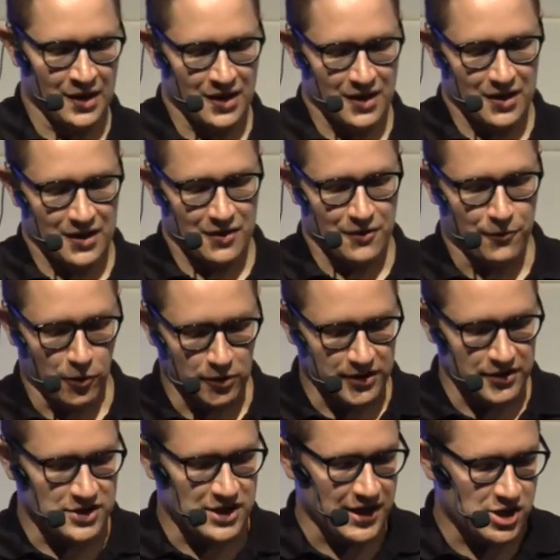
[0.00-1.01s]
Fault
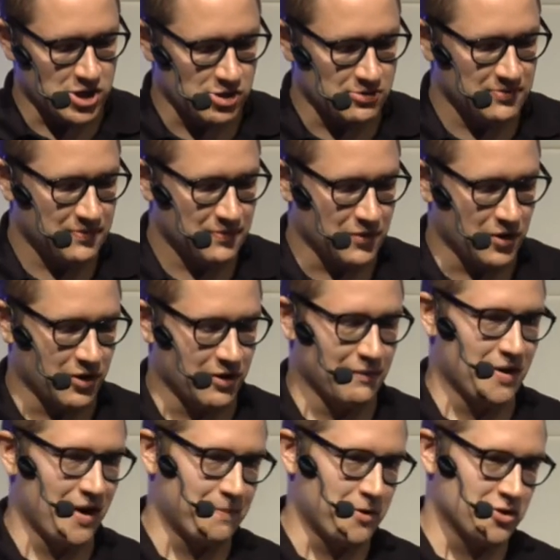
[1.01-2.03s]
injection, my
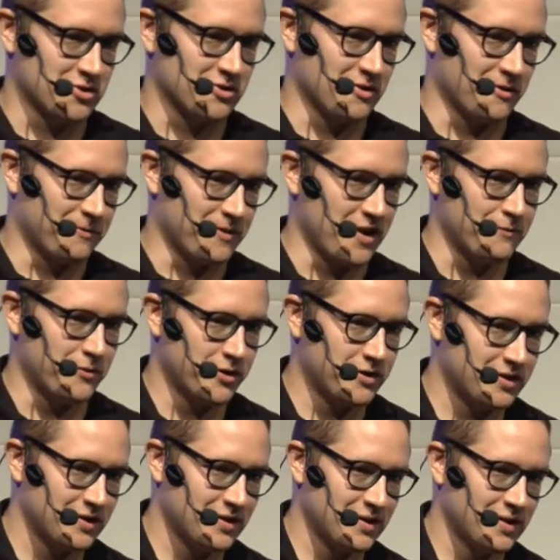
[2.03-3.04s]
personal favorite,
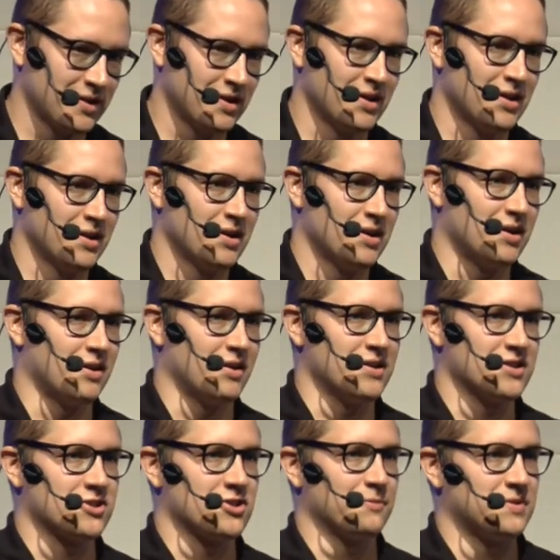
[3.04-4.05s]
is
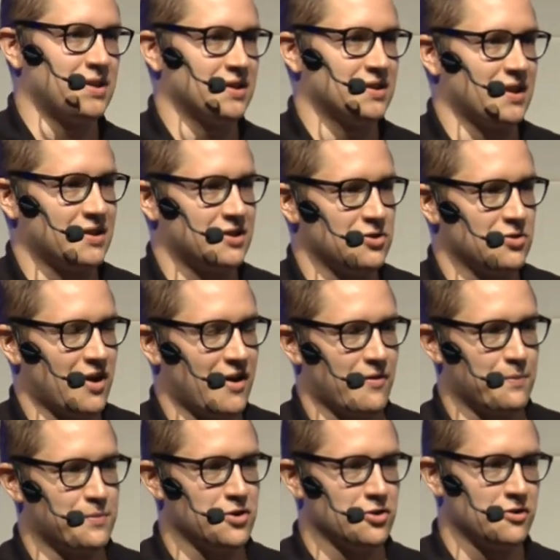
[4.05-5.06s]
something that you have a
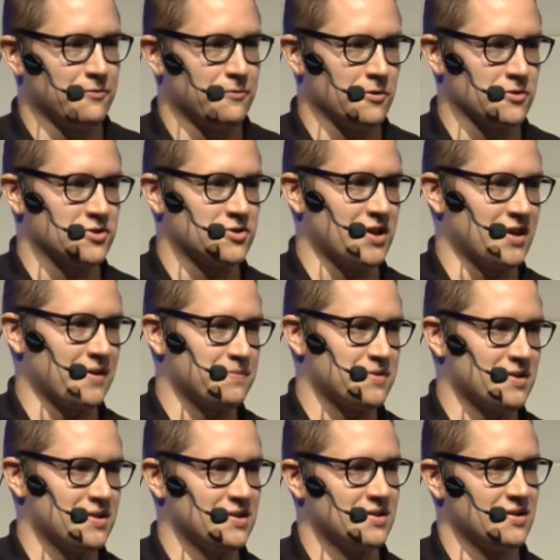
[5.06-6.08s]
beautiful setup
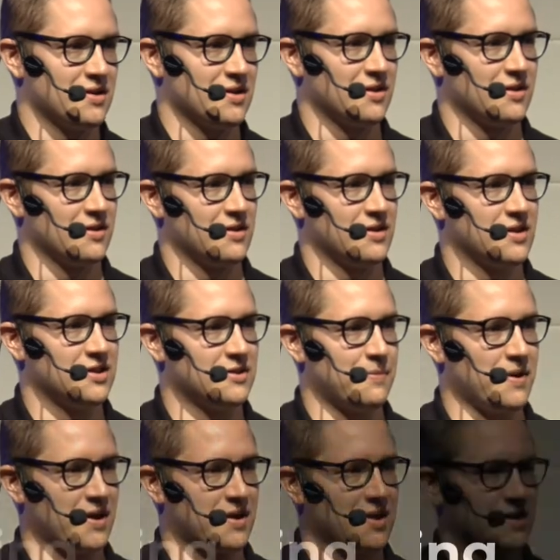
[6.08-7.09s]
in the
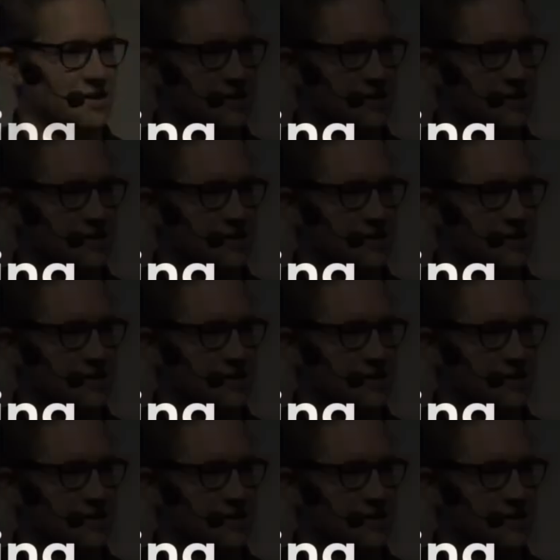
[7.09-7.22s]
back end.